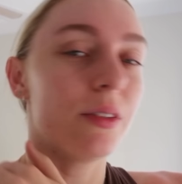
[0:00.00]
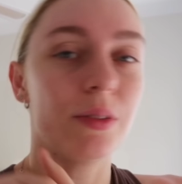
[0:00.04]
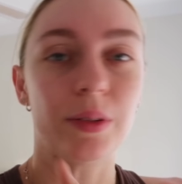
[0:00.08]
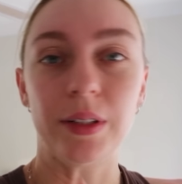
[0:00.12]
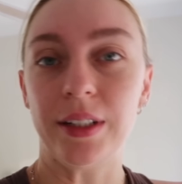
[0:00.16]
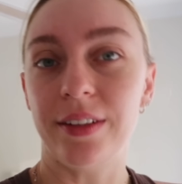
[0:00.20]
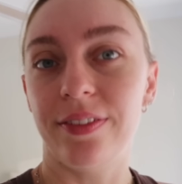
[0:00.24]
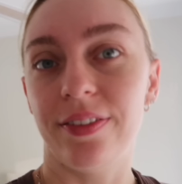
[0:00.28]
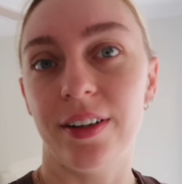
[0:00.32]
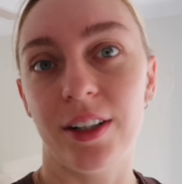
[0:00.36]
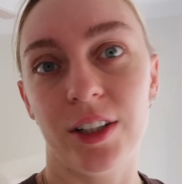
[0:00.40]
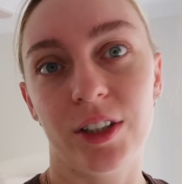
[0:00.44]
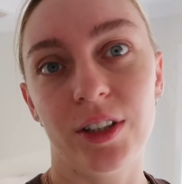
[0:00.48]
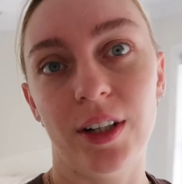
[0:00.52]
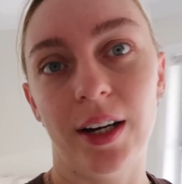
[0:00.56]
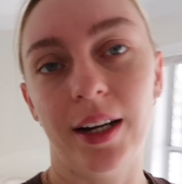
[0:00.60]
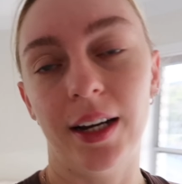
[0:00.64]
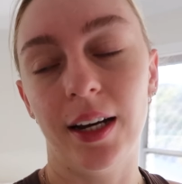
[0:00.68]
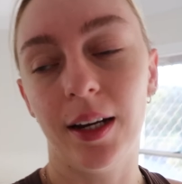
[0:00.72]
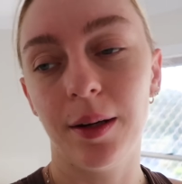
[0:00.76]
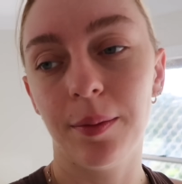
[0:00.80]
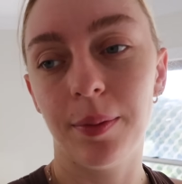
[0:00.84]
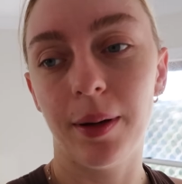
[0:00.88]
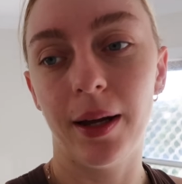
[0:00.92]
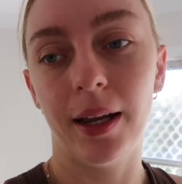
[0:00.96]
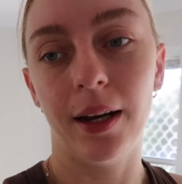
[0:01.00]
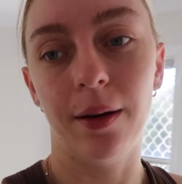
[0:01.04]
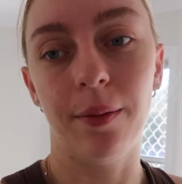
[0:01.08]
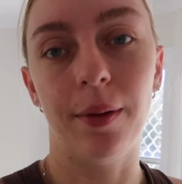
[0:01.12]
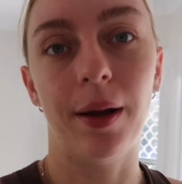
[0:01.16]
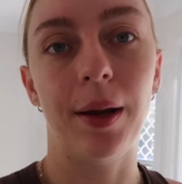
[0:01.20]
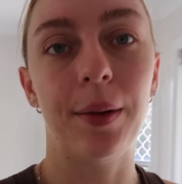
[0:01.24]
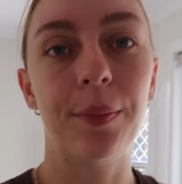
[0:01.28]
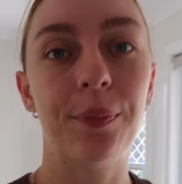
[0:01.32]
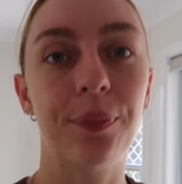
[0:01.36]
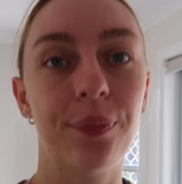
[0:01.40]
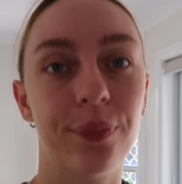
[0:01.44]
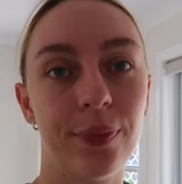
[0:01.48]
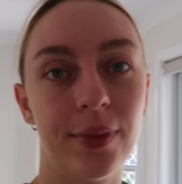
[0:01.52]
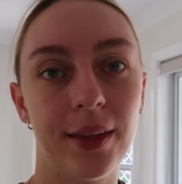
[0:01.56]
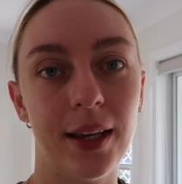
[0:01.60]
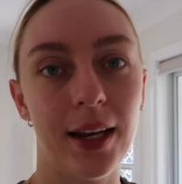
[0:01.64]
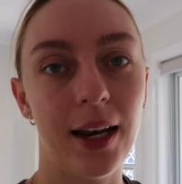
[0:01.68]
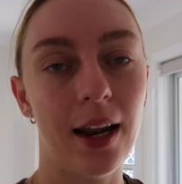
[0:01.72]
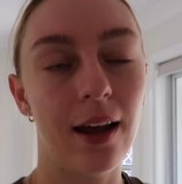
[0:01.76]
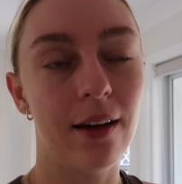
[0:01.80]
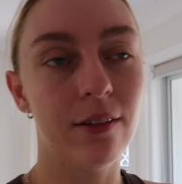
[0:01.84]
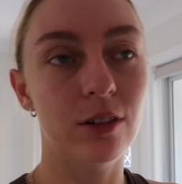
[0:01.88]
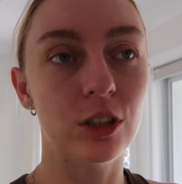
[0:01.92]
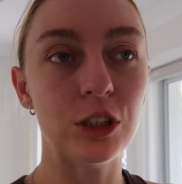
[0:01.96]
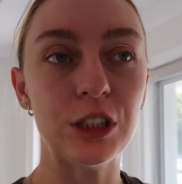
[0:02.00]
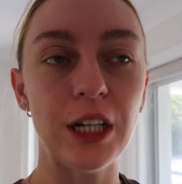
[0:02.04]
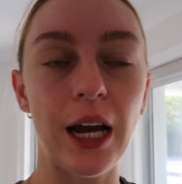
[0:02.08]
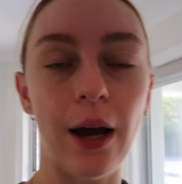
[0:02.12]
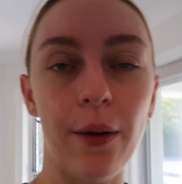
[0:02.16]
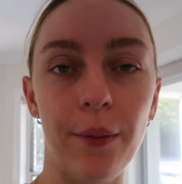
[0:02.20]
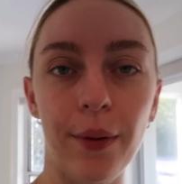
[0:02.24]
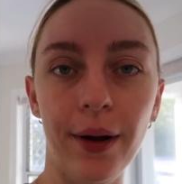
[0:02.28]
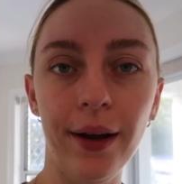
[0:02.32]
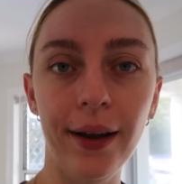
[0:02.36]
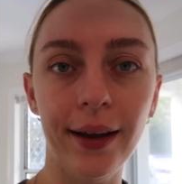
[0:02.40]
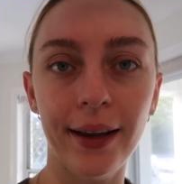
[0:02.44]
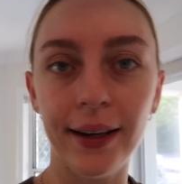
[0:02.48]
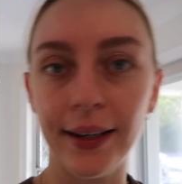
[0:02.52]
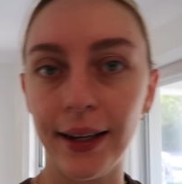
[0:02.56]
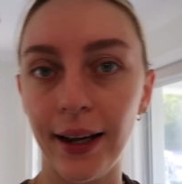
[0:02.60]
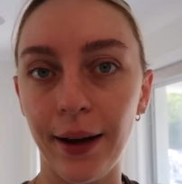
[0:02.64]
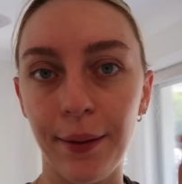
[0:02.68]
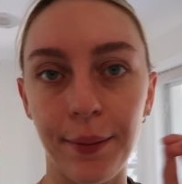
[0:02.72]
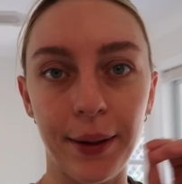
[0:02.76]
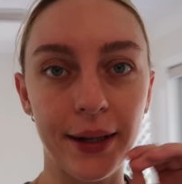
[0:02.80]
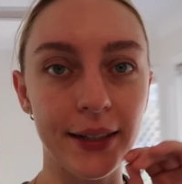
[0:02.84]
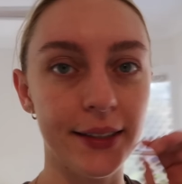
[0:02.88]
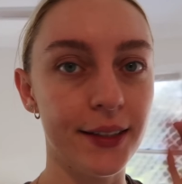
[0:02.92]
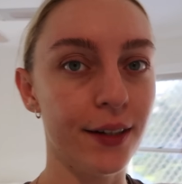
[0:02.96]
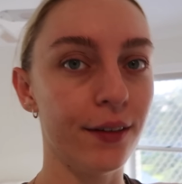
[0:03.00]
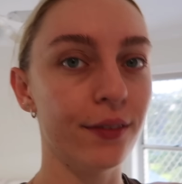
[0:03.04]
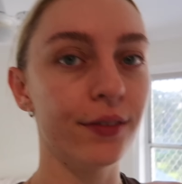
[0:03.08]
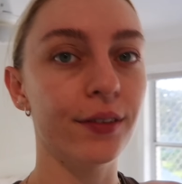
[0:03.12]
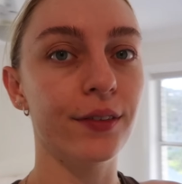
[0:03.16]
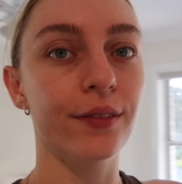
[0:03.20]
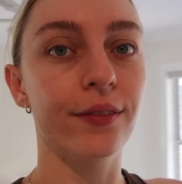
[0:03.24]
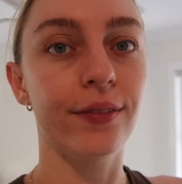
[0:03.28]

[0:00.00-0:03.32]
is really frustrating. But anyway, I'm gonna have a shower and get myself